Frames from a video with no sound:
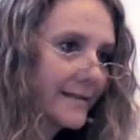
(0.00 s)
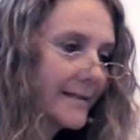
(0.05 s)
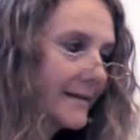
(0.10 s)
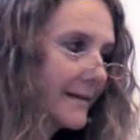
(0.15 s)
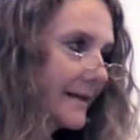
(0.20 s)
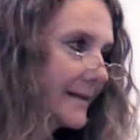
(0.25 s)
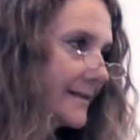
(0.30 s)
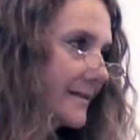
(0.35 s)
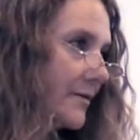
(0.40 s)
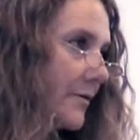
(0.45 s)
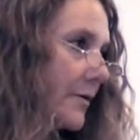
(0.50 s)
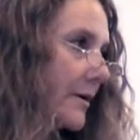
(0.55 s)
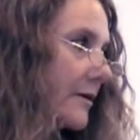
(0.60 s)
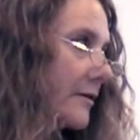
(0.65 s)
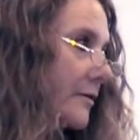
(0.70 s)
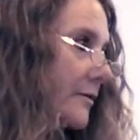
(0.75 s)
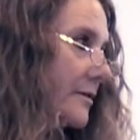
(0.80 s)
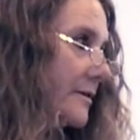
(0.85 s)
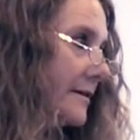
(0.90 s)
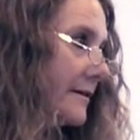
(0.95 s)
it's so
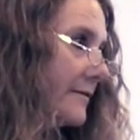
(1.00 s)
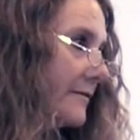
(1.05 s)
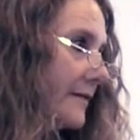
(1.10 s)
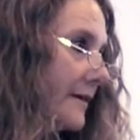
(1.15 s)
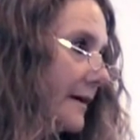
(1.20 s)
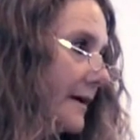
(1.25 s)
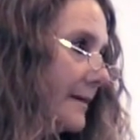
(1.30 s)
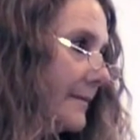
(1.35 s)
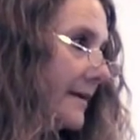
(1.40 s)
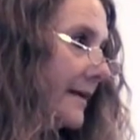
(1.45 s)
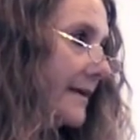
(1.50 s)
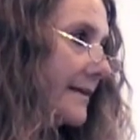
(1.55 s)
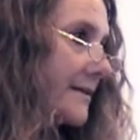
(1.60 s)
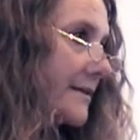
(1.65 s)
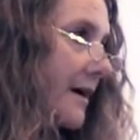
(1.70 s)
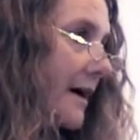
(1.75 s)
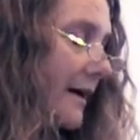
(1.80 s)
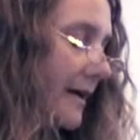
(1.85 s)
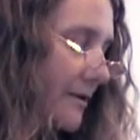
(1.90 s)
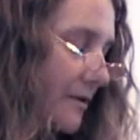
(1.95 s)
inclusive. But he's
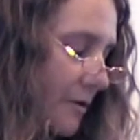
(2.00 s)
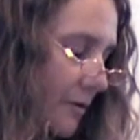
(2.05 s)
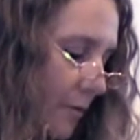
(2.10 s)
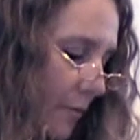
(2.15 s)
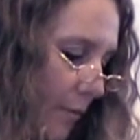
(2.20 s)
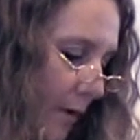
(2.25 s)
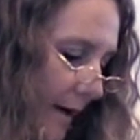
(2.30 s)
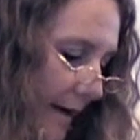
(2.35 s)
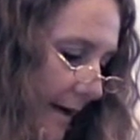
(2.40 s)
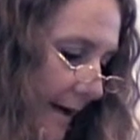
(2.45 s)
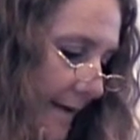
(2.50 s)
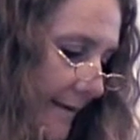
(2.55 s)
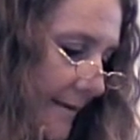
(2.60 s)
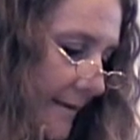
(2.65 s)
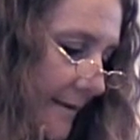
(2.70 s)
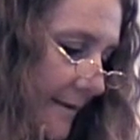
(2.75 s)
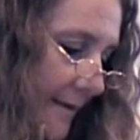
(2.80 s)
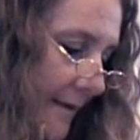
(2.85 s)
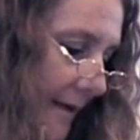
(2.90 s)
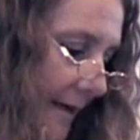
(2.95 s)
talking to the one
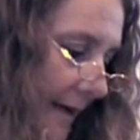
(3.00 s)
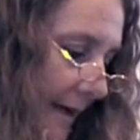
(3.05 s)
us.